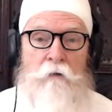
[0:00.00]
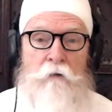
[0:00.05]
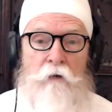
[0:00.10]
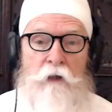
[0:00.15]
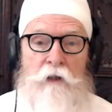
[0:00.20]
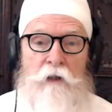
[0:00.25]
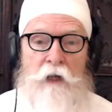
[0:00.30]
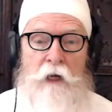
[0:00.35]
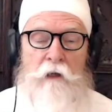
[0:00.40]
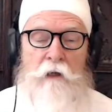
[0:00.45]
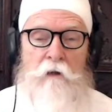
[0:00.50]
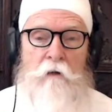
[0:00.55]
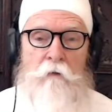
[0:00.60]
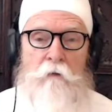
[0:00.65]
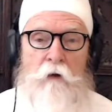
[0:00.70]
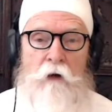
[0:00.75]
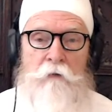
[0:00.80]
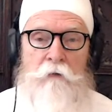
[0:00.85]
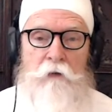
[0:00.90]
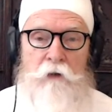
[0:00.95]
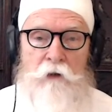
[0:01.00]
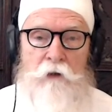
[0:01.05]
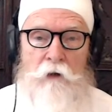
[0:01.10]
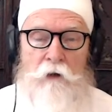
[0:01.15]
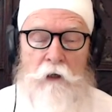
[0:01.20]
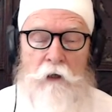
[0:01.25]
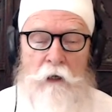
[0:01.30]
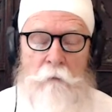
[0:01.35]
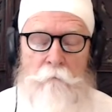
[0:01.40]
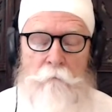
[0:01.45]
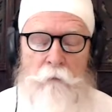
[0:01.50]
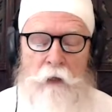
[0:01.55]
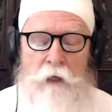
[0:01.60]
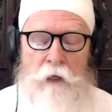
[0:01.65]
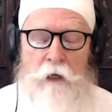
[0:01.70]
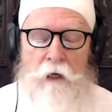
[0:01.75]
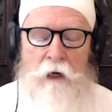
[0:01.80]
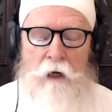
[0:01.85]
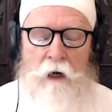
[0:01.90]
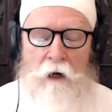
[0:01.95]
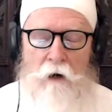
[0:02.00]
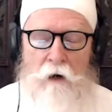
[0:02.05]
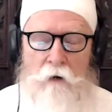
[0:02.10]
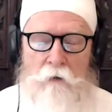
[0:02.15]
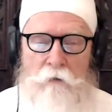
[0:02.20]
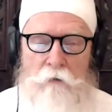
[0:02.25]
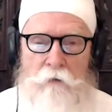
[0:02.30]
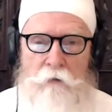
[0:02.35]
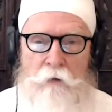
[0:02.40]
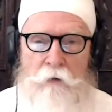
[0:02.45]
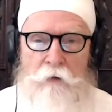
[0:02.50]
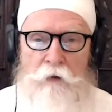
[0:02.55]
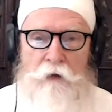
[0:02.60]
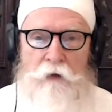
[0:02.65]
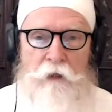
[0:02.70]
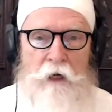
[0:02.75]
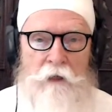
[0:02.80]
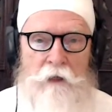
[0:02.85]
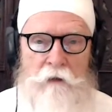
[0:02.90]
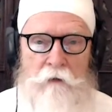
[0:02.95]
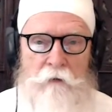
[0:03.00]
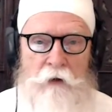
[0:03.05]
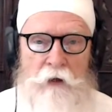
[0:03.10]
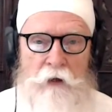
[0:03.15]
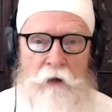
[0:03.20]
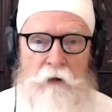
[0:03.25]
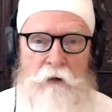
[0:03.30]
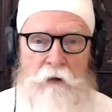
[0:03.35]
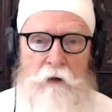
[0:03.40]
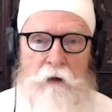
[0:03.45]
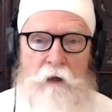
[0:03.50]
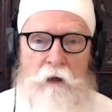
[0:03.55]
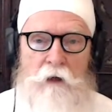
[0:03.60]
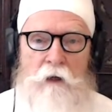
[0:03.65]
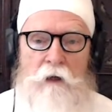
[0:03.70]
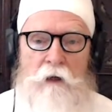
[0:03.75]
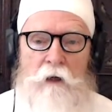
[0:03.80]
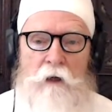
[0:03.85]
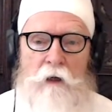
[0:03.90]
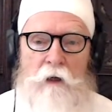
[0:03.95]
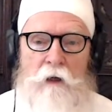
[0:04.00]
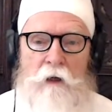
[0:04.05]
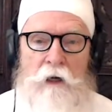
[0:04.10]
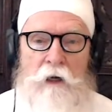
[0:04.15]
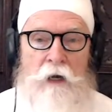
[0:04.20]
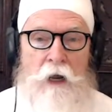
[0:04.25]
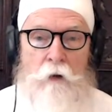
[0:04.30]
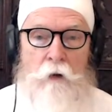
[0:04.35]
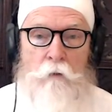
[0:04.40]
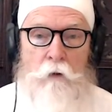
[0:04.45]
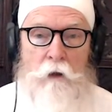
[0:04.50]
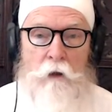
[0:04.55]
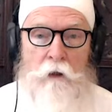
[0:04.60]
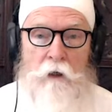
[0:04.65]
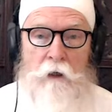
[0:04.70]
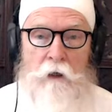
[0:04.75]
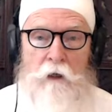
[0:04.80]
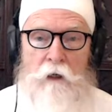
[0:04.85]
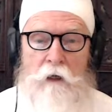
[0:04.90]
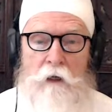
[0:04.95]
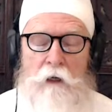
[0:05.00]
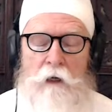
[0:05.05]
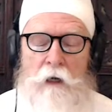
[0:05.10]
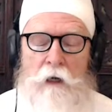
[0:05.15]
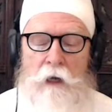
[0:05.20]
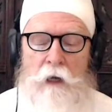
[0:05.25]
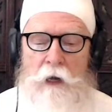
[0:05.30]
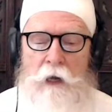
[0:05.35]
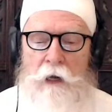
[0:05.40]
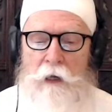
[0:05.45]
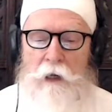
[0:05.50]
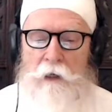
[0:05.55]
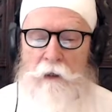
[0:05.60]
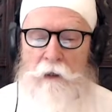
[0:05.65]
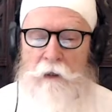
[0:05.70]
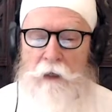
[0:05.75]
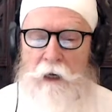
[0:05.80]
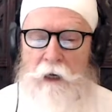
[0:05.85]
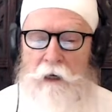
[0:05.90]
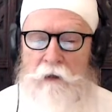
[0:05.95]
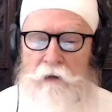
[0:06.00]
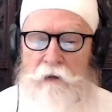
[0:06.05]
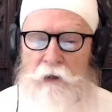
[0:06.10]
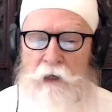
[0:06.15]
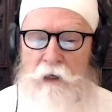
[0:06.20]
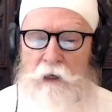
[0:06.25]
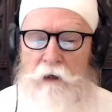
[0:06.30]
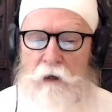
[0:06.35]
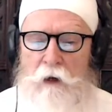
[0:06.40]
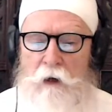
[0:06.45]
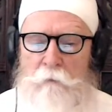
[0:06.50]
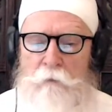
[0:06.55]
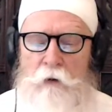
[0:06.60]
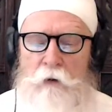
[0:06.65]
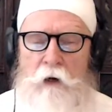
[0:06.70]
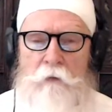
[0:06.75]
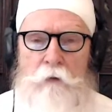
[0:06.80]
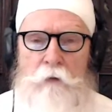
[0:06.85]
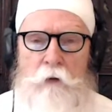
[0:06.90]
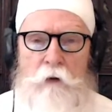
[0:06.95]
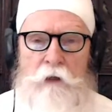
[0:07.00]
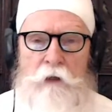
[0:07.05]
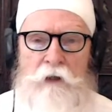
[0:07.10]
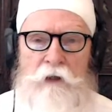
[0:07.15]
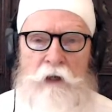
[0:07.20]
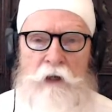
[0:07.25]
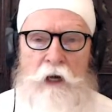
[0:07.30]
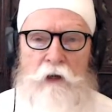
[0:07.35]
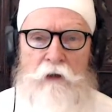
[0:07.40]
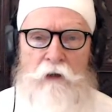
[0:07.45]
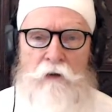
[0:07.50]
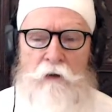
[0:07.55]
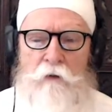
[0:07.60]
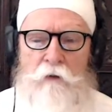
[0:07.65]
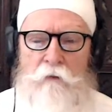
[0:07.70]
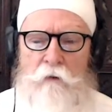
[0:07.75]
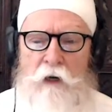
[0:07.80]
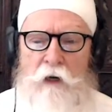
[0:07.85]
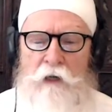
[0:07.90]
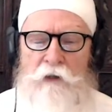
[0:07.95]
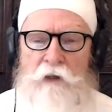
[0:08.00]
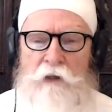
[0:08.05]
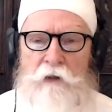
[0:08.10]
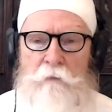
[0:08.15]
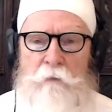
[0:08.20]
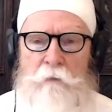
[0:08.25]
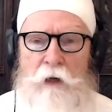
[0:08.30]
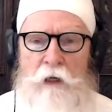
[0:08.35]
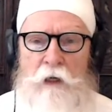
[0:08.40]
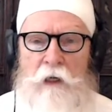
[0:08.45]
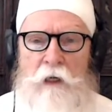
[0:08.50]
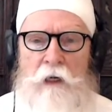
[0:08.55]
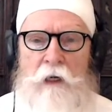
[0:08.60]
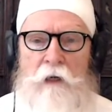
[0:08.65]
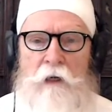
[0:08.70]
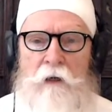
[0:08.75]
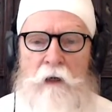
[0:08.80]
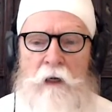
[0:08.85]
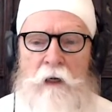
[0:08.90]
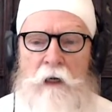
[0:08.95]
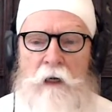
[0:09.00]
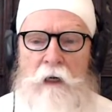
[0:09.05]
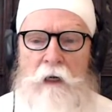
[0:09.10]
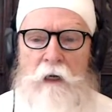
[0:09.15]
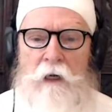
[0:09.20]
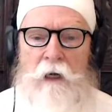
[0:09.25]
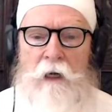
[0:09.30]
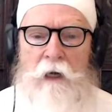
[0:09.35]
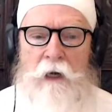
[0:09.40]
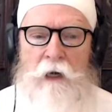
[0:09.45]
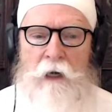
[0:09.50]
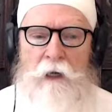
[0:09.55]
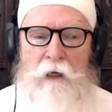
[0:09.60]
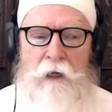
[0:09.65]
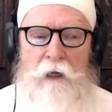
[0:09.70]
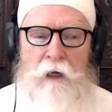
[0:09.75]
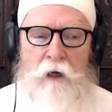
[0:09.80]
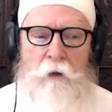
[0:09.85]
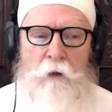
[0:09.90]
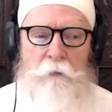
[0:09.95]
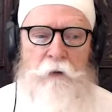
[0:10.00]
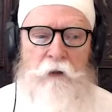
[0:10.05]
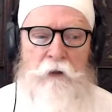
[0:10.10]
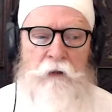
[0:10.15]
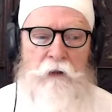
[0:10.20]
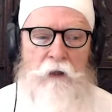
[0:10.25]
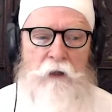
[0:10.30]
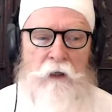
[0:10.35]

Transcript: Executive Officer of the Dasvandh Network. And that is a nonprofit organization that raises money and helps